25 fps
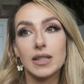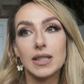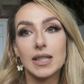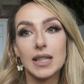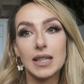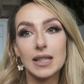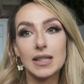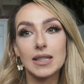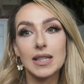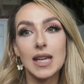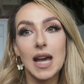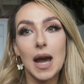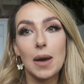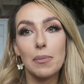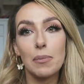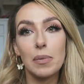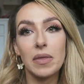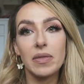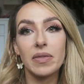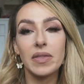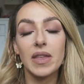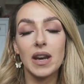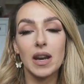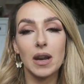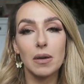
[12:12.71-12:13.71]
didn't
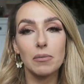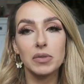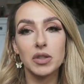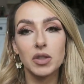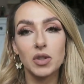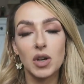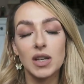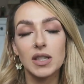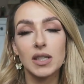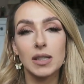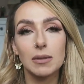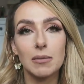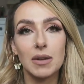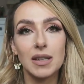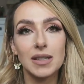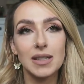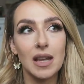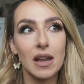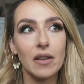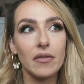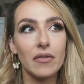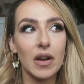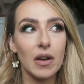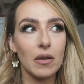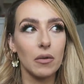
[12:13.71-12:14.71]
happen then I'm stressing
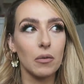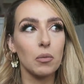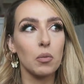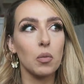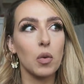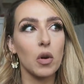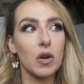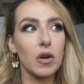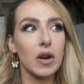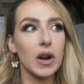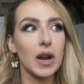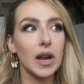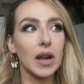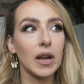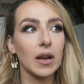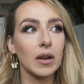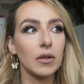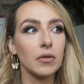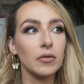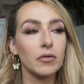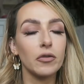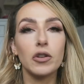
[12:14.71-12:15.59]
myself out and worrying